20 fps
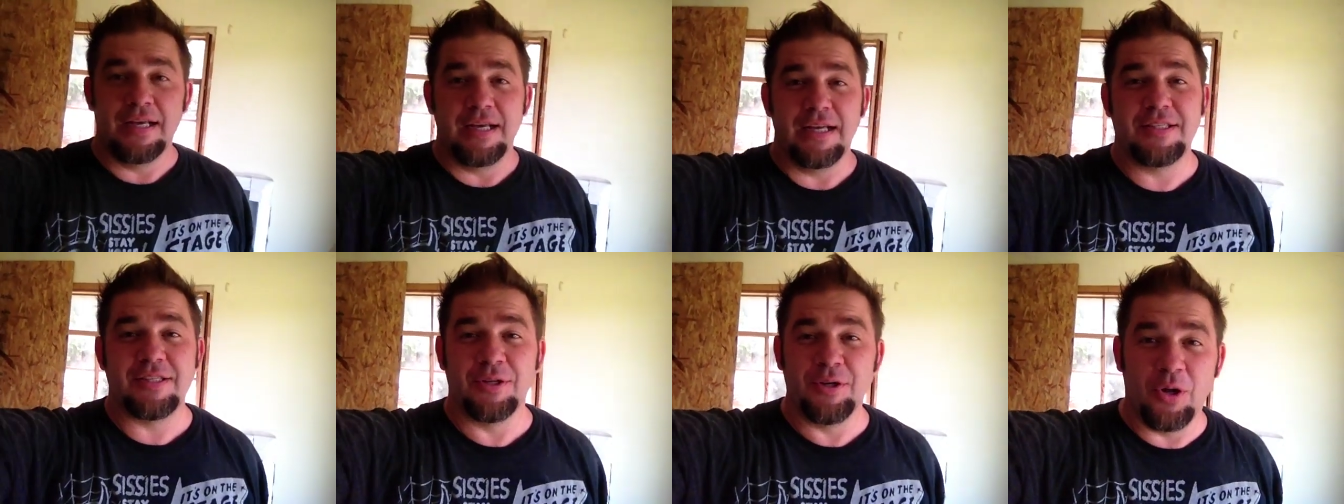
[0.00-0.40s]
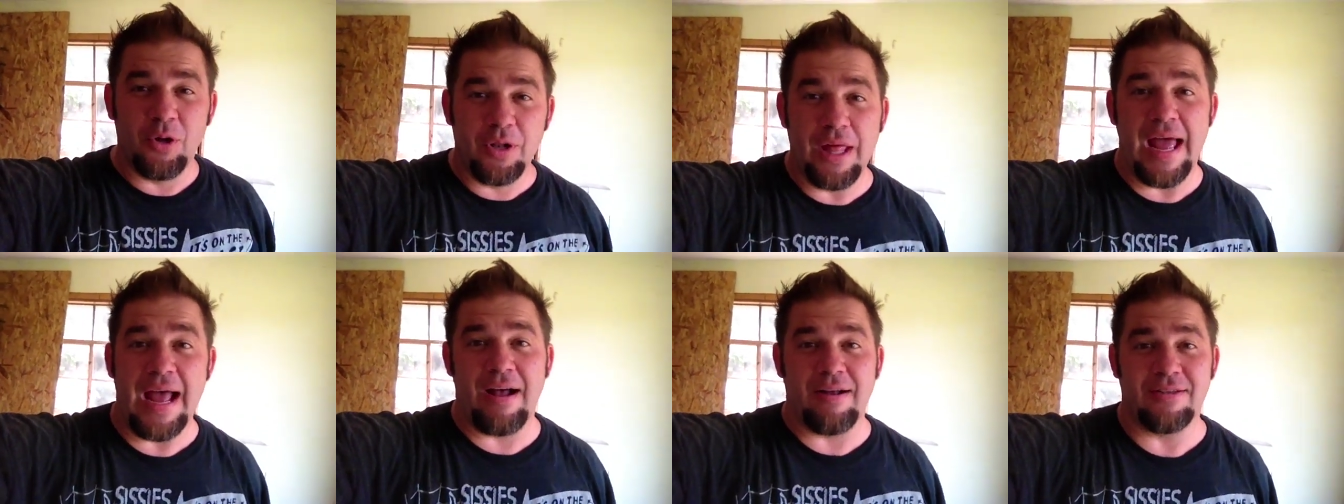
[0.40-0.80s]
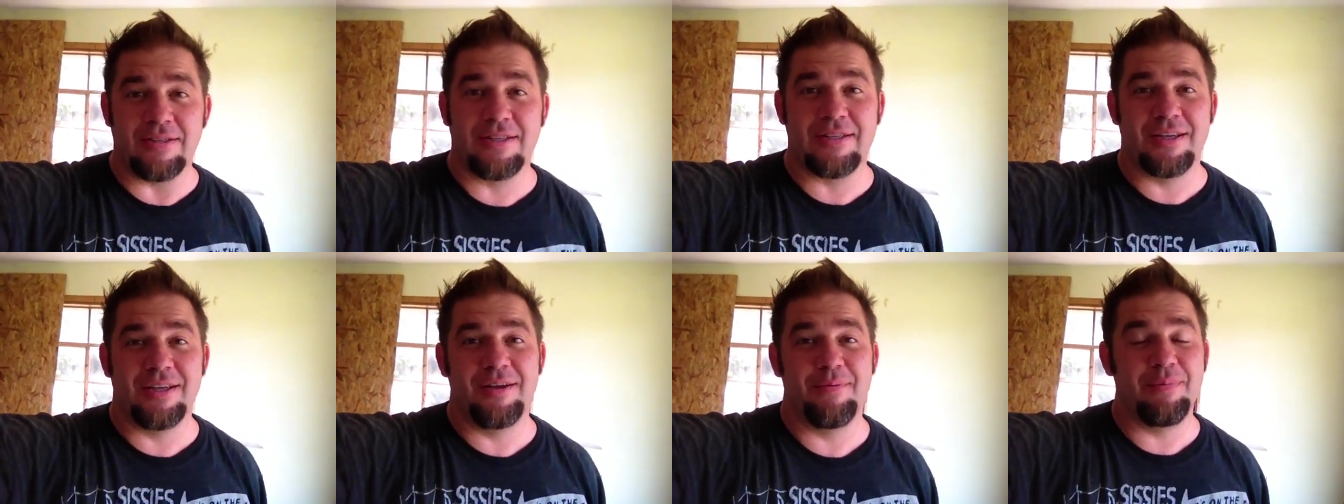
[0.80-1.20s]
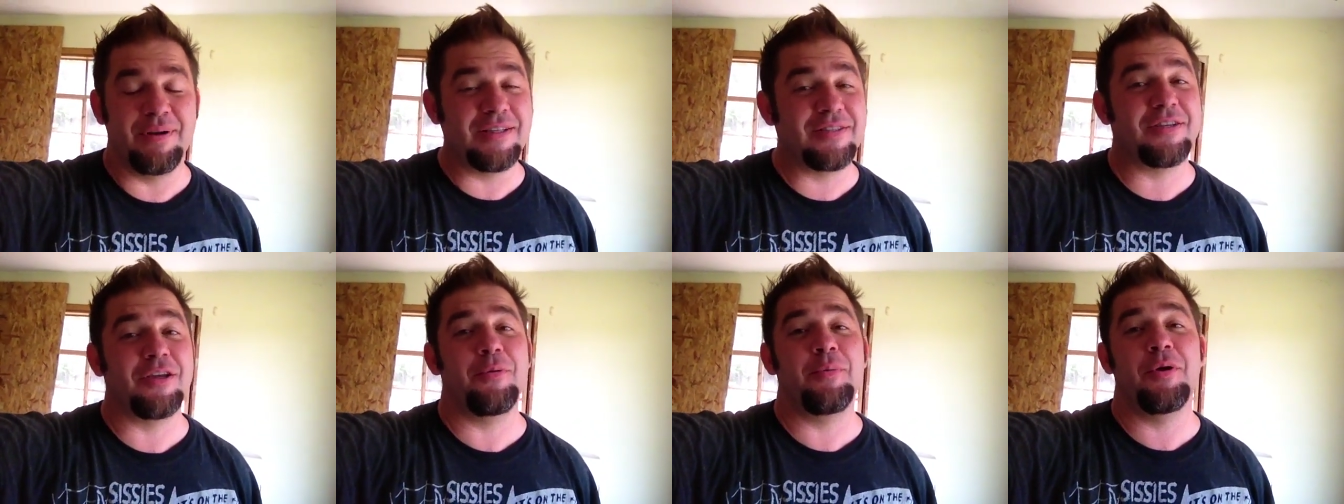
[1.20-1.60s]
It's an old house,
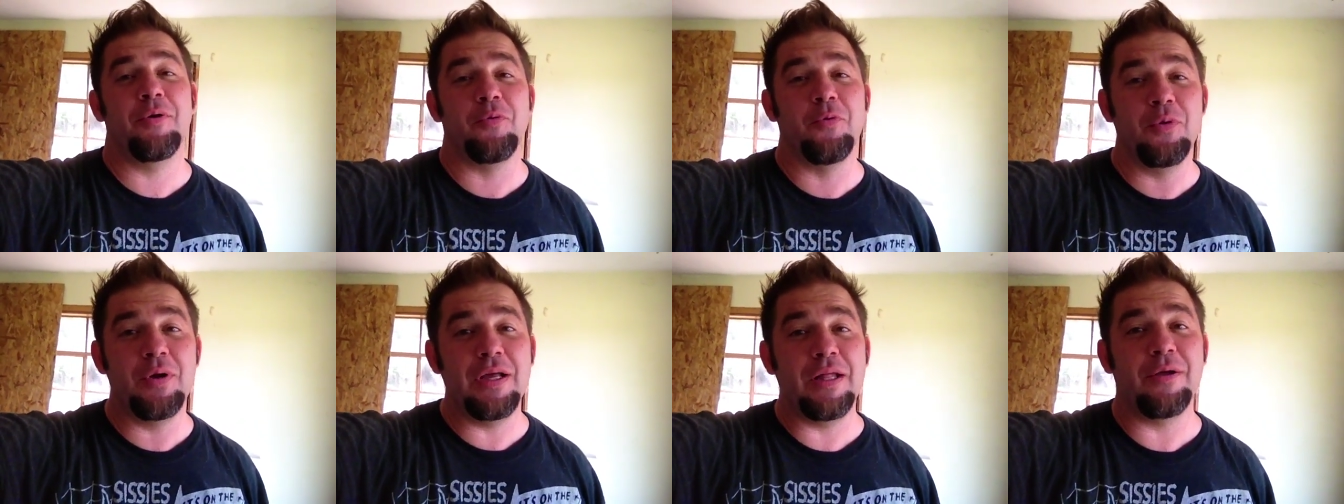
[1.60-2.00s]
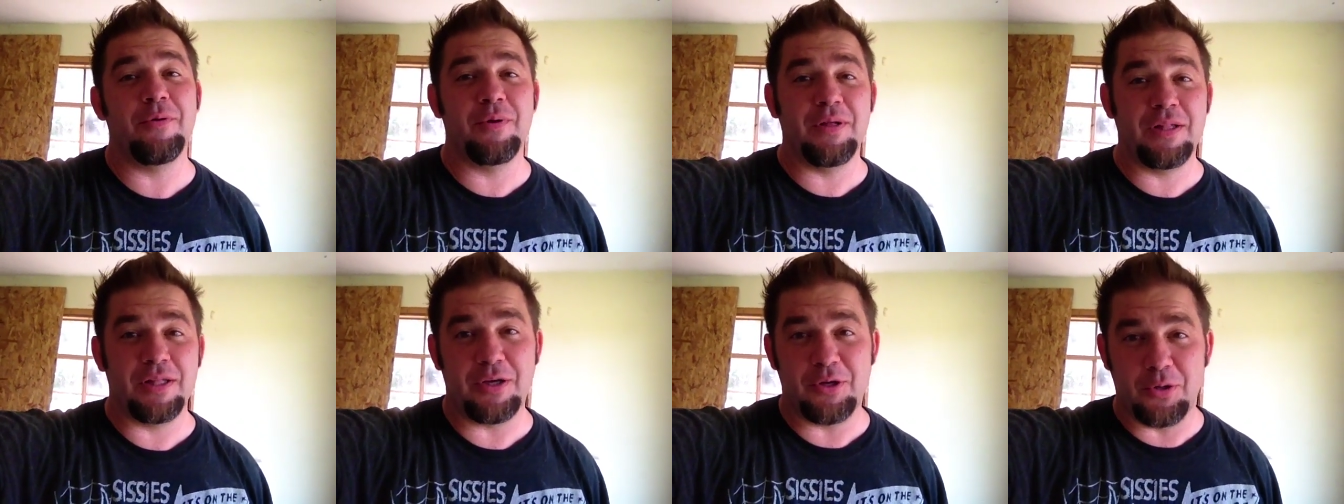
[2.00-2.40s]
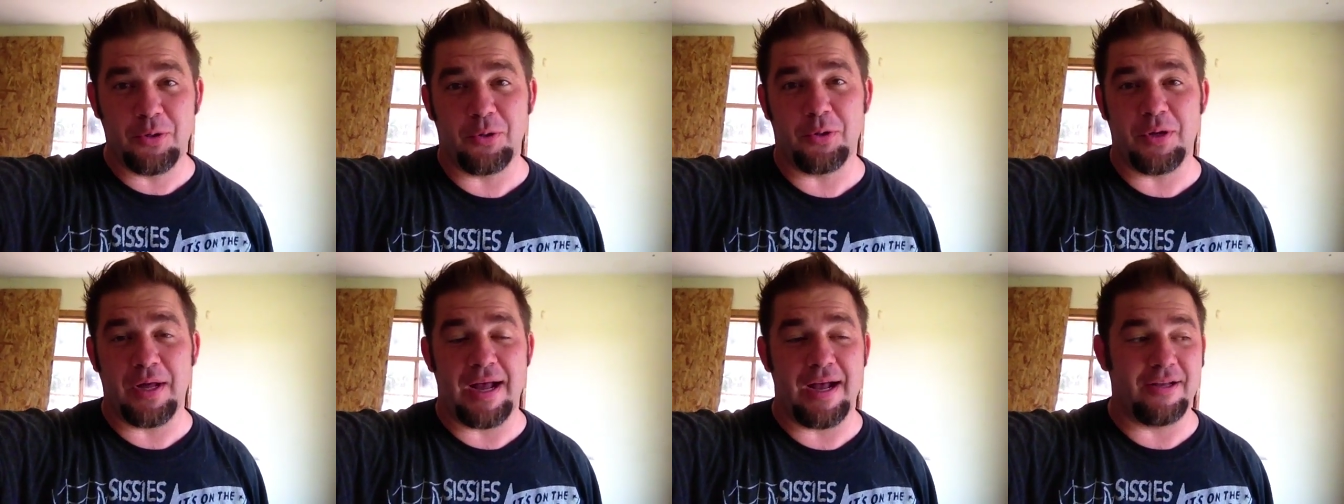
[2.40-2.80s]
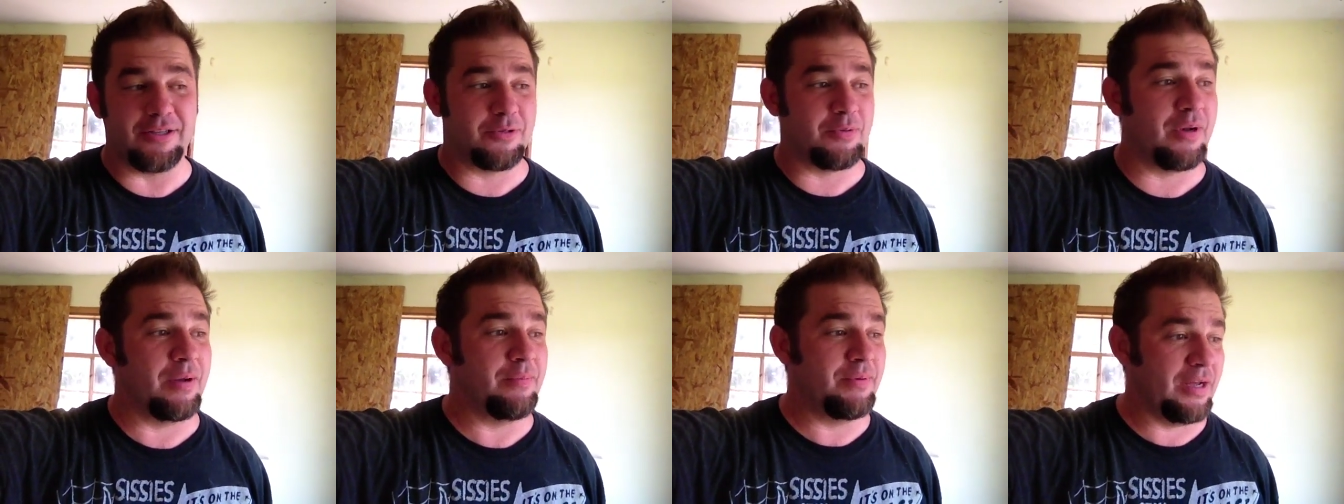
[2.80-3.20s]
but it's going to be a really, really cool
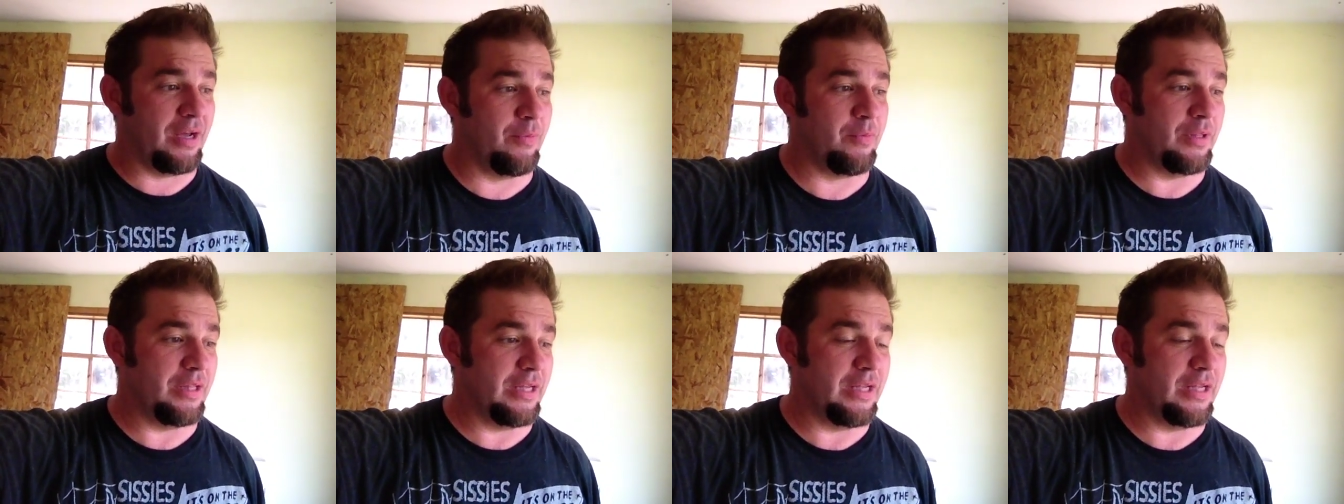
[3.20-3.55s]
house when I'm done with